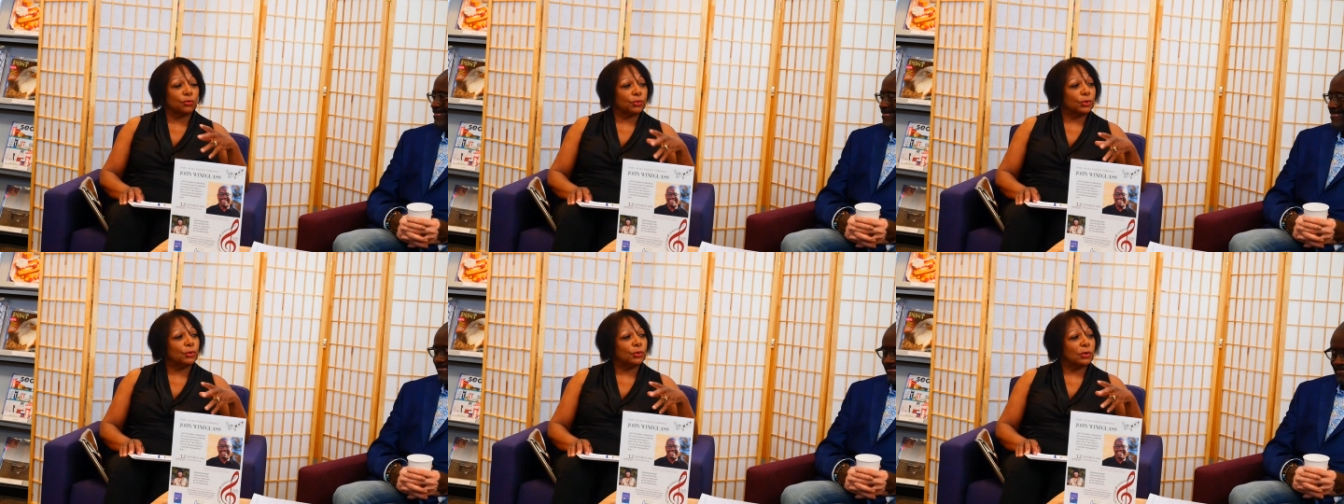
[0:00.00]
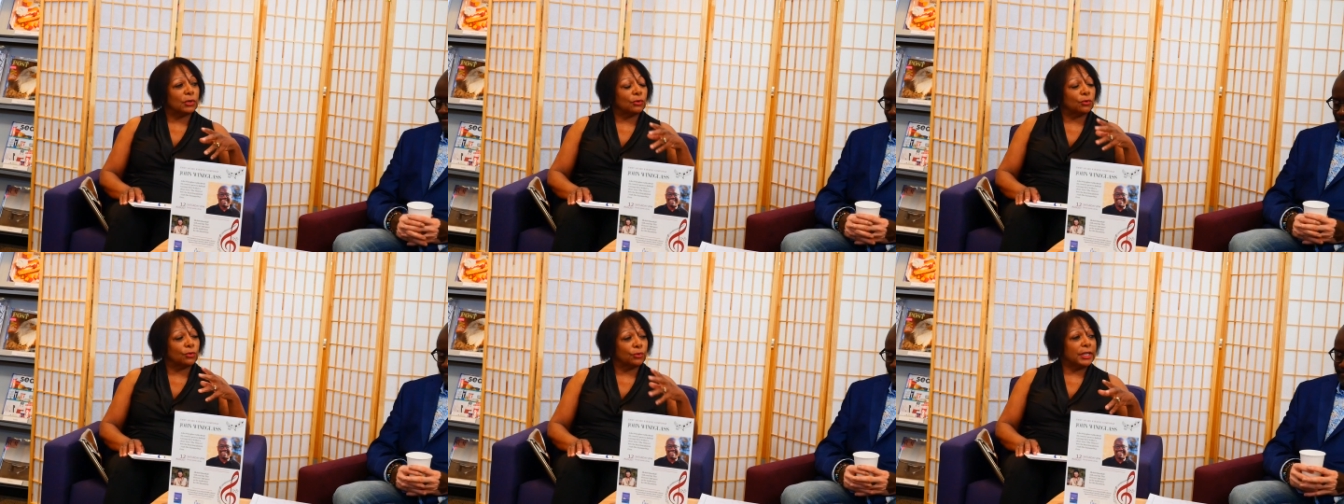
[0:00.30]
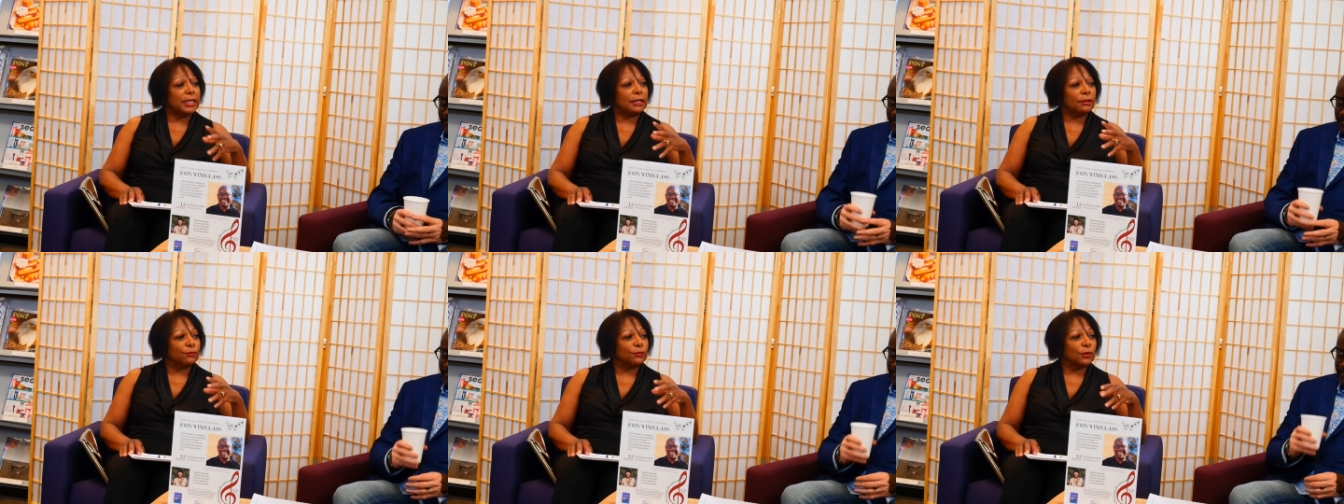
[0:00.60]

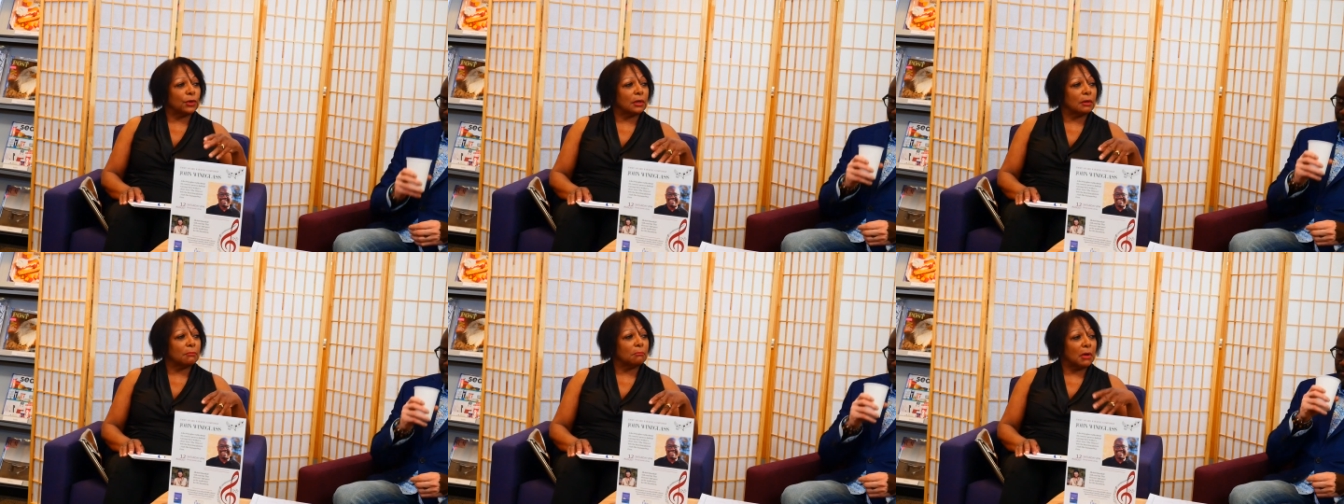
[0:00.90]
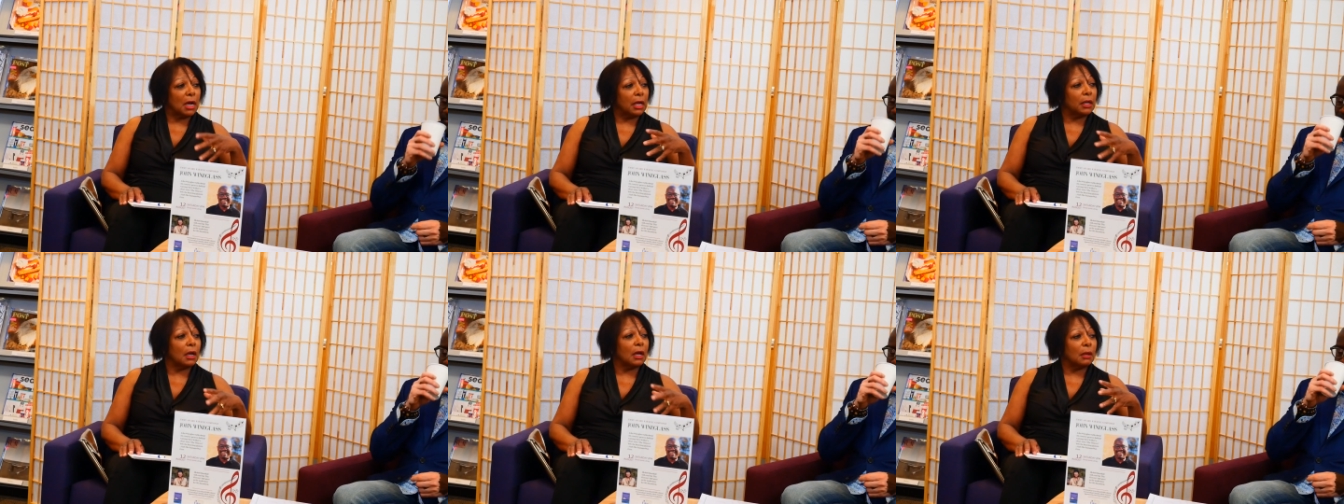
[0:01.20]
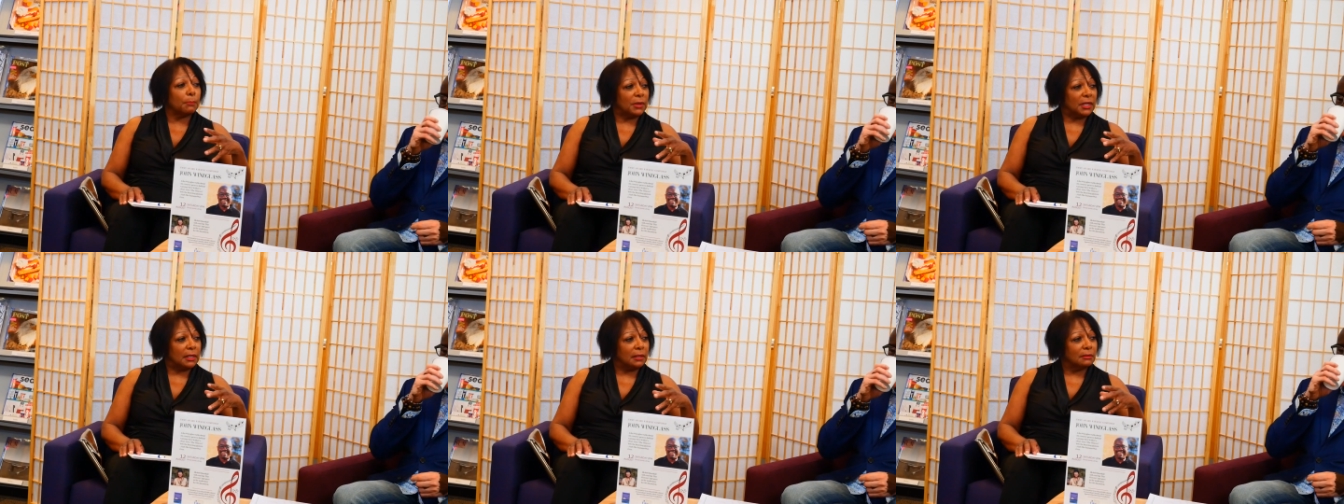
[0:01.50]
Greek for
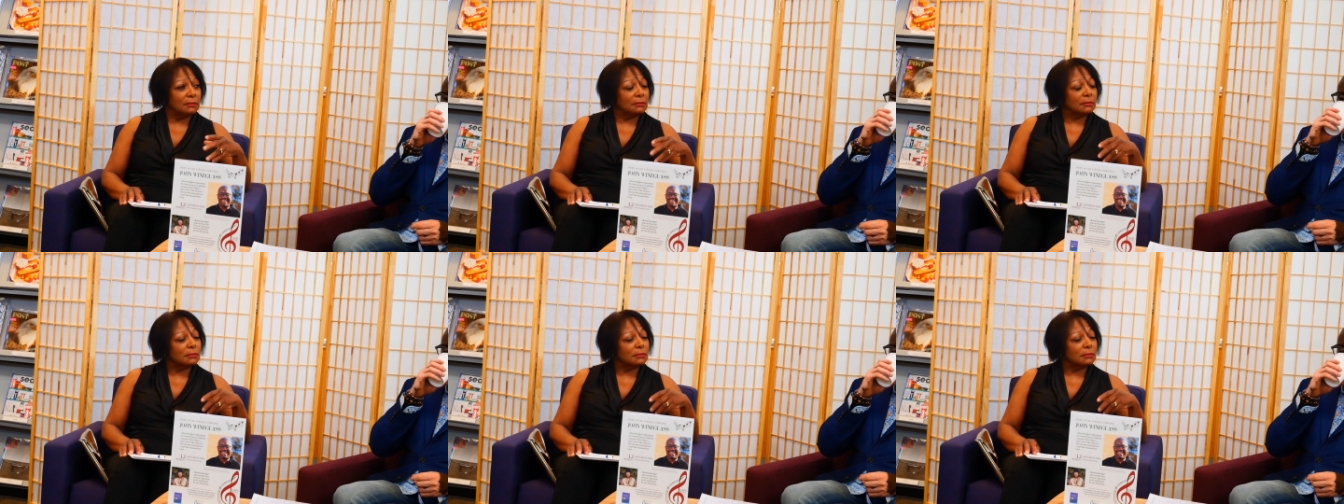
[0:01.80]
myopic,